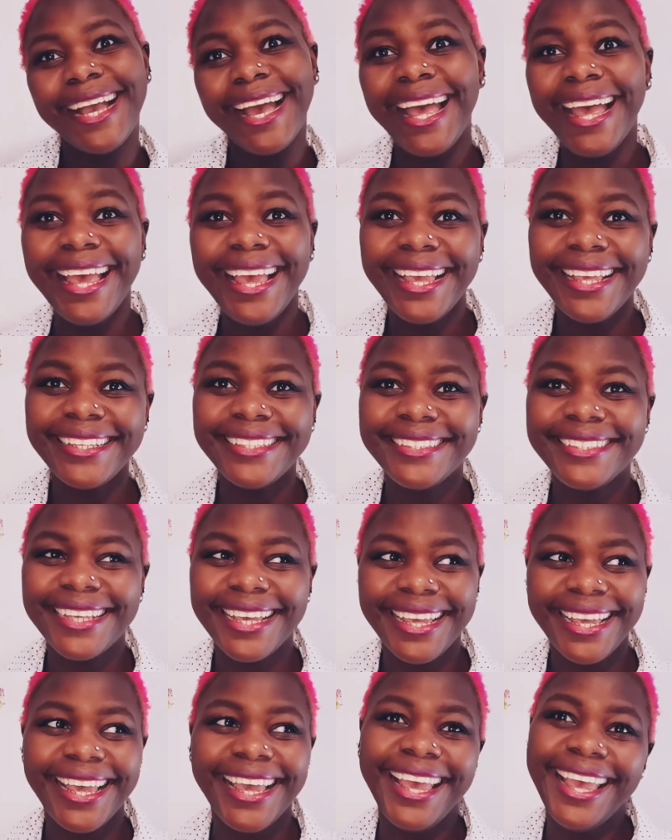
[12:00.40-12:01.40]
guys,
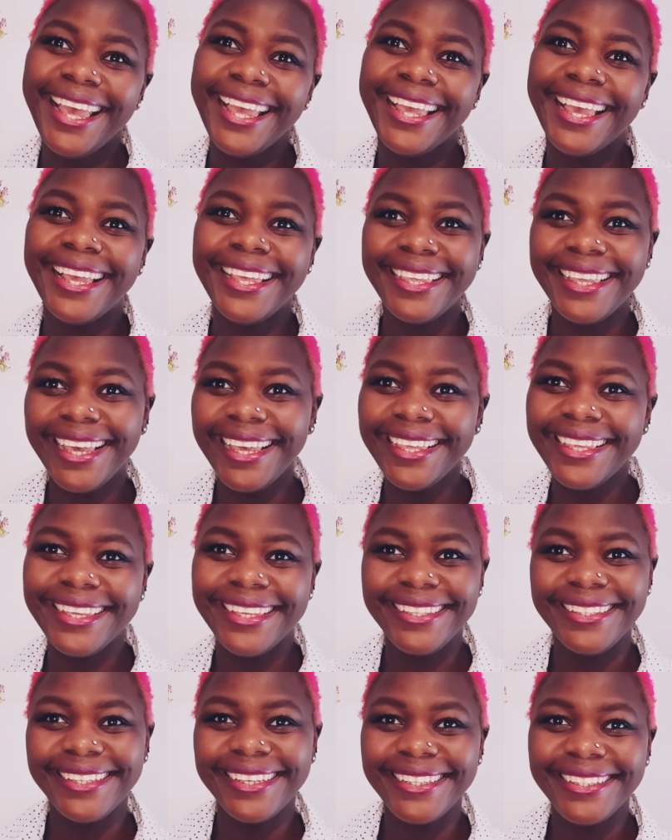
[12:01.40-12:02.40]
hey,
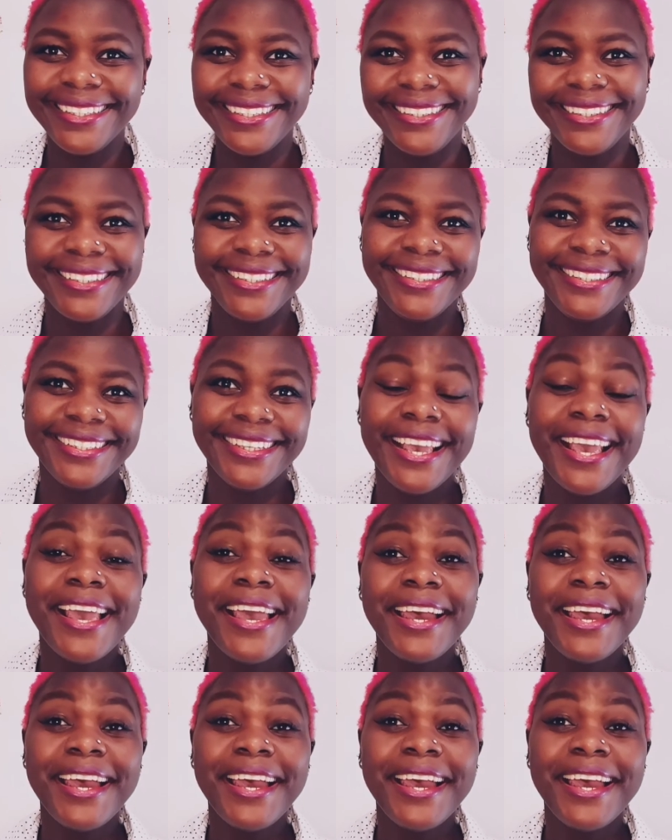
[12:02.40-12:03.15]
yeah.